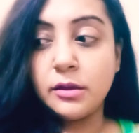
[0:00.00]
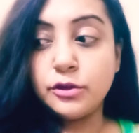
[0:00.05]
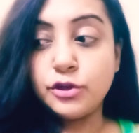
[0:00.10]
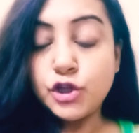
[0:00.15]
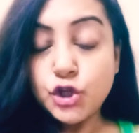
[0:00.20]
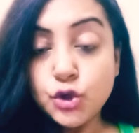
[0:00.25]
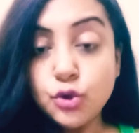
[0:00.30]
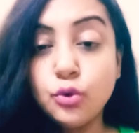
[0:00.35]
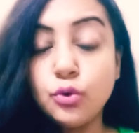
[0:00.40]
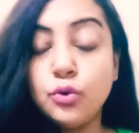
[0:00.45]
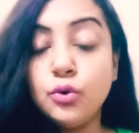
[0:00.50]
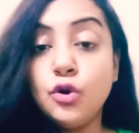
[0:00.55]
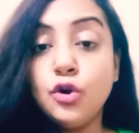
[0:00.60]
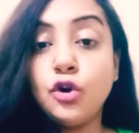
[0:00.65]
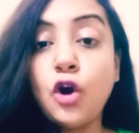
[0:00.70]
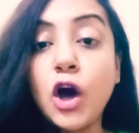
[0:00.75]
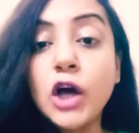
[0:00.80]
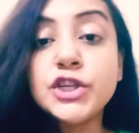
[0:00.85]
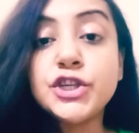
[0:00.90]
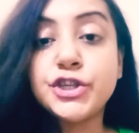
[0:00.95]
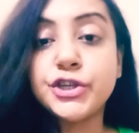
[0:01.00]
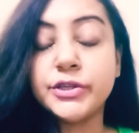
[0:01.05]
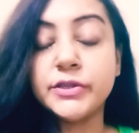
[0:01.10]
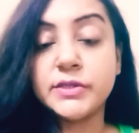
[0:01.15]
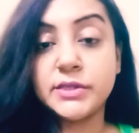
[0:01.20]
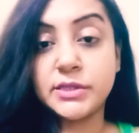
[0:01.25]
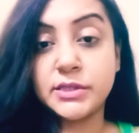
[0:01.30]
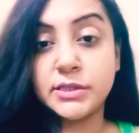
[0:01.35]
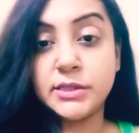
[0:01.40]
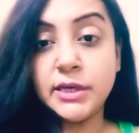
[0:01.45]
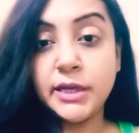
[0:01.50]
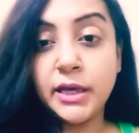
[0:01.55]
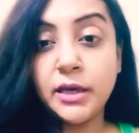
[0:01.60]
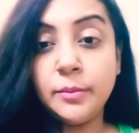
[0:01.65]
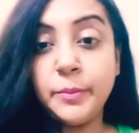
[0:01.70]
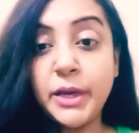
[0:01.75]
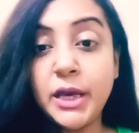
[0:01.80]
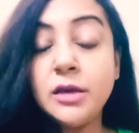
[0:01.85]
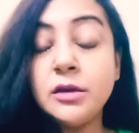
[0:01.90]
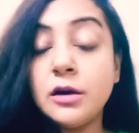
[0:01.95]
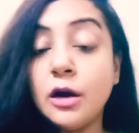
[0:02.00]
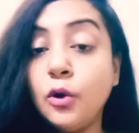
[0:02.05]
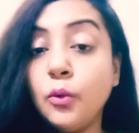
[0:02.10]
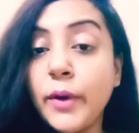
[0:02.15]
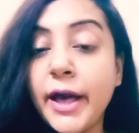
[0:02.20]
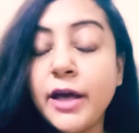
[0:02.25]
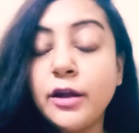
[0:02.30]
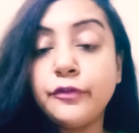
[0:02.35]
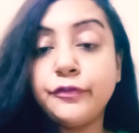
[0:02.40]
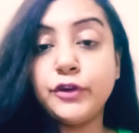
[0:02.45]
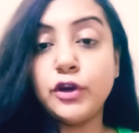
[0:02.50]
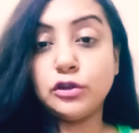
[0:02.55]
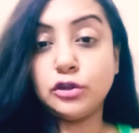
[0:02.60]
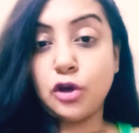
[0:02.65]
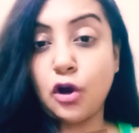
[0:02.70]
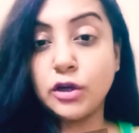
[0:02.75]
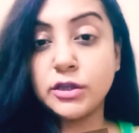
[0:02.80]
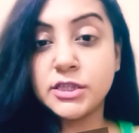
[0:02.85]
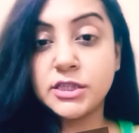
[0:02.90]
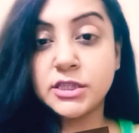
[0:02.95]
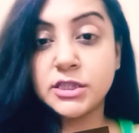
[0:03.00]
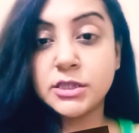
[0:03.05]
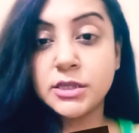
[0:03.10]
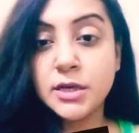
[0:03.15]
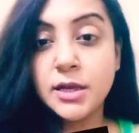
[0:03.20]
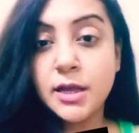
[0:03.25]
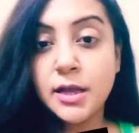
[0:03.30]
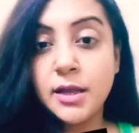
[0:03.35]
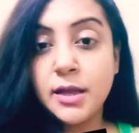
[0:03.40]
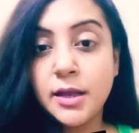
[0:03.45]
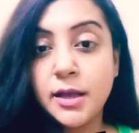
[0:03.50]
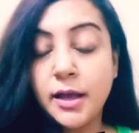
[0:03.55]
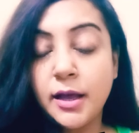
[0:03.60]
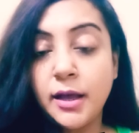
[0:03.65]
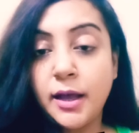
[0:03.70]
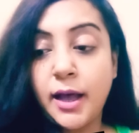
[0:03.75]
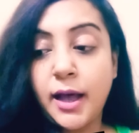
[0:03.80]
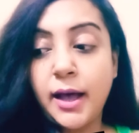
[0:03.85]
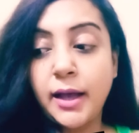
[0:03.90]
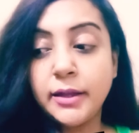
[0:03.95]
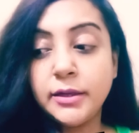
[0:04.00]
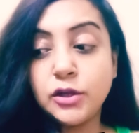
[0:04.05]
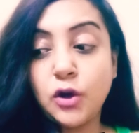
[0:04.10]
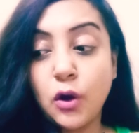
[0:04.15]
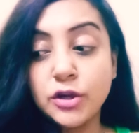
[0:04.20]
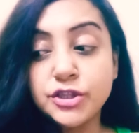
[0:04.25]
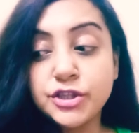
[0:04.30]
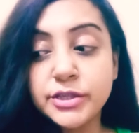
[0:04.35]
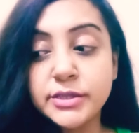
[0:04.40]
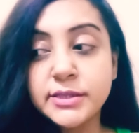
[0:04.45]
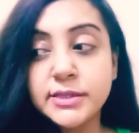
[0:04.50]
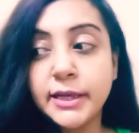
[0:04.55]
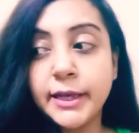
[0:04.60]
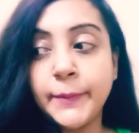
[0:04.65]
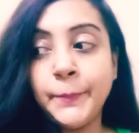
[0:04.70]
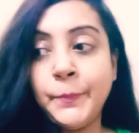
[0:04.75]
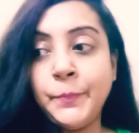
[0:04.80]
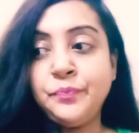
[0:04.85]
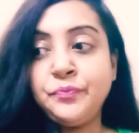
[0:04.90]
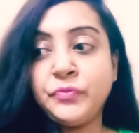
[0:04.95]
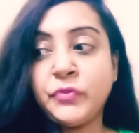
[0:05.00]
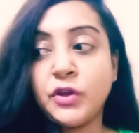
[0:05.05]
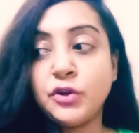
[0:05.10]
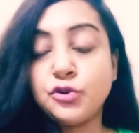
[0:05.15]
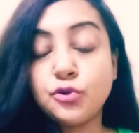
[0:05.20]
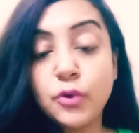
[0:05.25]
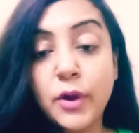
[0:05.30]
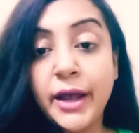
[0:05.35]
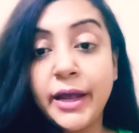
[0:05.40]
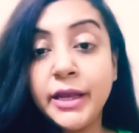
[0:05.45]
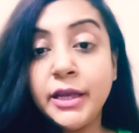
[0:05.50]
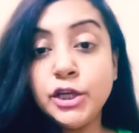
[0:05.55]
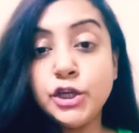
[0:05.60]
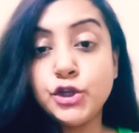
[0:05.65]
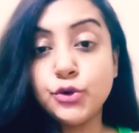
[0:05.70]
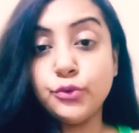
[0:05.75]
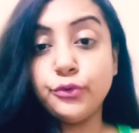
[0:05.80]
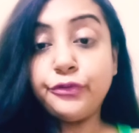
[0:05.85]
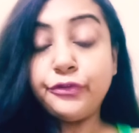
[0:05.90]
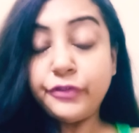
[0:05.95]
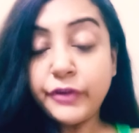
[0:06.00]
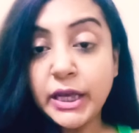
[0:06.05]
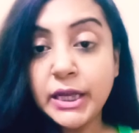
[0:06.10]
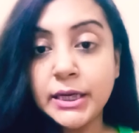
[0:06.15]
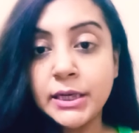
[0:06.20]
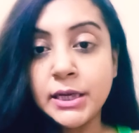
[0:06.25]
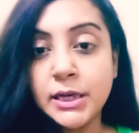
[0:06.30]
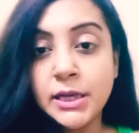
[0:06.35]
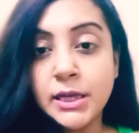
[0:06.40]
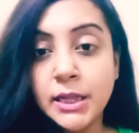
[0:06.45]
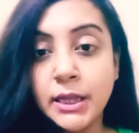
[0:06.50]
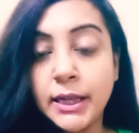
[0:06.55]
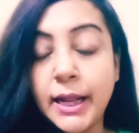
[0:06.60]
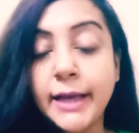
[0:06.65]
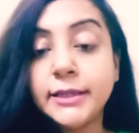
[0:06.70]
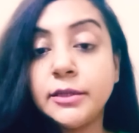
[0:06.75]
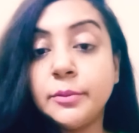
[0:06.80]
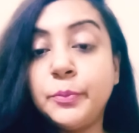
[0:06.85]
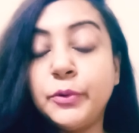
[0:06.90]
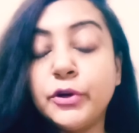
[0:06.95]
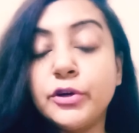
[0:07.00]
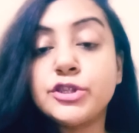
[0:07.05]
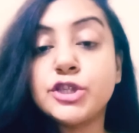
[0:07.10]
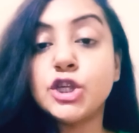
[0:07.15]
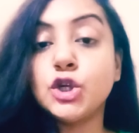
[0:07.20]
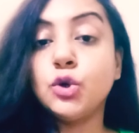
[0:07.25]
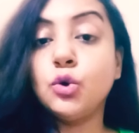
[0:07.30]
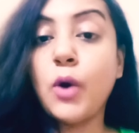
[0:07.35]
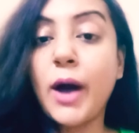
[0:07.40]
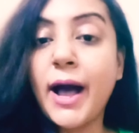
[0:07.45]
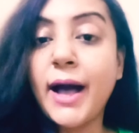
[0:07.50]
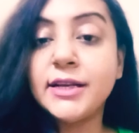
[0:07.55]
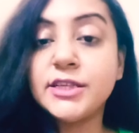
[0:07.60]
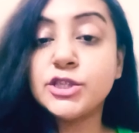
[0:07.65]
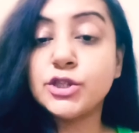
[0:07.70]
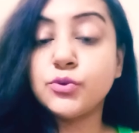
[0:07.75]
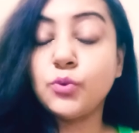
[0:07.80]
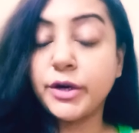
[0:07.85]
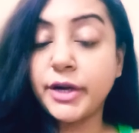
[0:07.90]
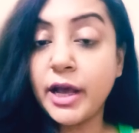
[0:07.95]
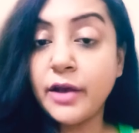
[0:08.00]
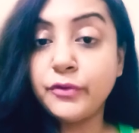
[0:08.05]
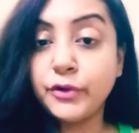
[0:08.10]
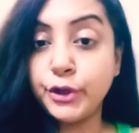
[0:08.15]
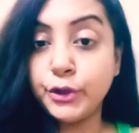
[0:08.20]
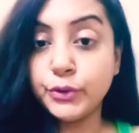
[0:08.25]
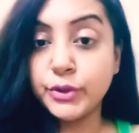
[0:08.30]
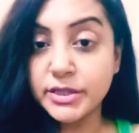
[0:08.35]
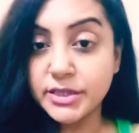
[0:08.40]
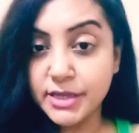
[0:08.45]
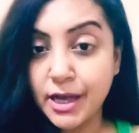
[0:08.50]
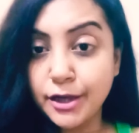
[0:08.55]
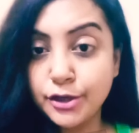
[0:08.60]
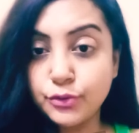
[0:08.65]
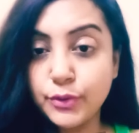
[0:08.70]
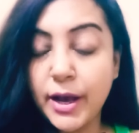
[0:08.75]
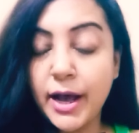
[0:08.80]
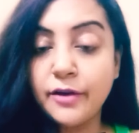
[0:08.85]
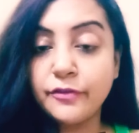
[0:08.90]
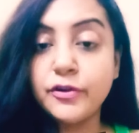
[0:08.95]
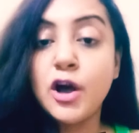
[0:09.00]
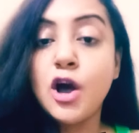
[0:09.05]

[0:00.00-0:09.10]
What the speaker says: to consciously being aware of your thoughts and consciously trying to feel like the person who has whatever you desire to have?